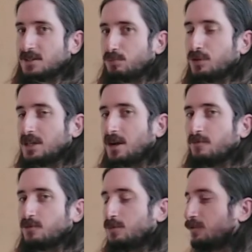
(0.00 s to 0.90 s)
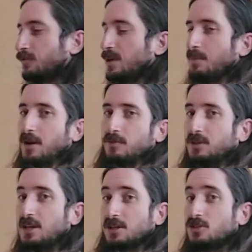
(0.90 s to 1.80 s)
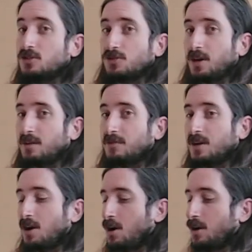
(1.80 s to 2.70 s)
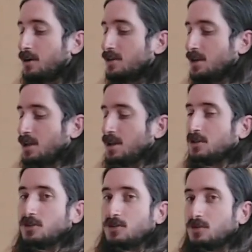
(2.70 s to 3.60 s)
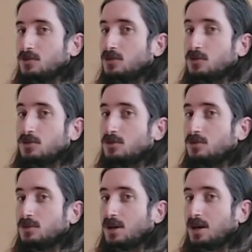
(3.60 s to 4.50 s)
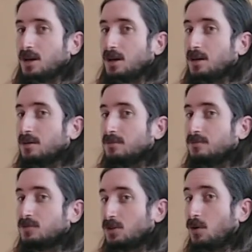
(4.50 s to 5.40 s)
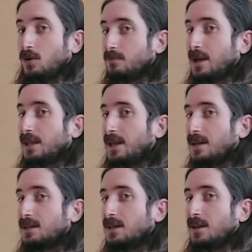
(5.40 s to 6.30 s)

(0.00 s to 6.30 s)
is pretty comfortable for me. I'm not really actually trying very hard to hold my leg.